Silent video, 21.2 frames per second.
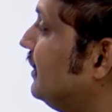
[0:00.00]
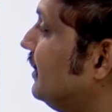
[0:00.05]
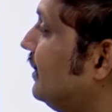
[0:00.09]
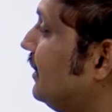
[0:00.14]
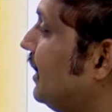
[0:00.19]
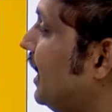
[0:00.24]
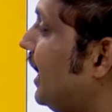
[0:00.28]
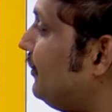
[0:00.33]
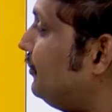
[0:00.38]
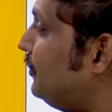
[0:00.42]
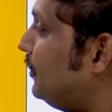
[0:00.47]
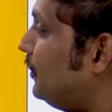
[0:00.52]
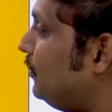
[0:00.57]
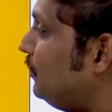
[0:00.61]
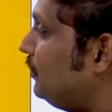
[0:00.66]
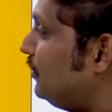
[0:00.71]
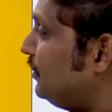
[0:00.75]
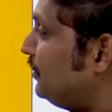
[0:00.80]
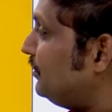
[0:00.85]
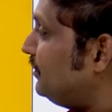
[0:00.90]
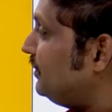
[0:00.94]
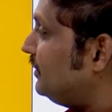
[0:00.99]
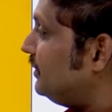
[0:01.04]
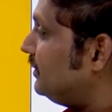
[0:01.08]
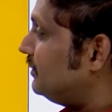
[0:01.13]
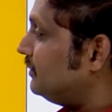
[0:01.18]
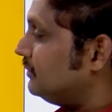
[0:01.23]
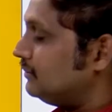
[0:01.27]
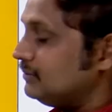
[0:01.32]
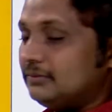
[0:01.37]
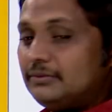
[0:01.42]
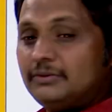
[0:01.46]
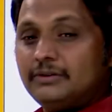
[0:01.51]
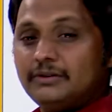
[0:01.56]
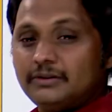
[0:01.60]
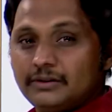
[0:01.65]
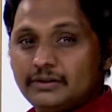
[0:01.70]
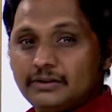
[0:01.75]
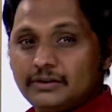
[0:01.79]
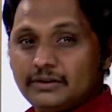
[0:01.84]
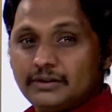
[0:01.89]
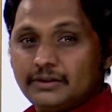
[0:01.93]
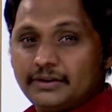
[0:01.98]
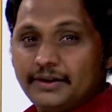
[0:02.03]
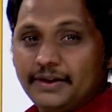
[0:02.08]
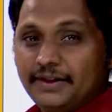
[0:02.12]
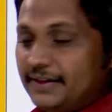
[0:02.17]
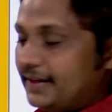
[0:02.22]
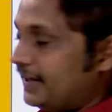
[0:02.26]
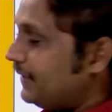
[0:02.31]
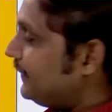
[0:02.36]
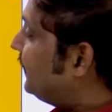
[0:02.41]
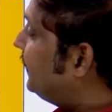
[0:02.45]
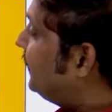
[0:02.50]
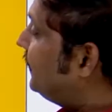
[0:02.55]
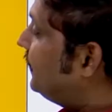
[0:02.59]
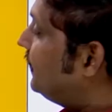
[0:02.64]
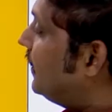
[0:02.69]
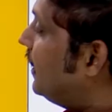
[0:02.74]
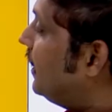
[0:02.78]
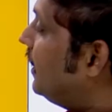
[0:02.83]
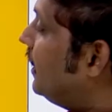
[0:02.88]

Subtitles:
Have the look. Yes,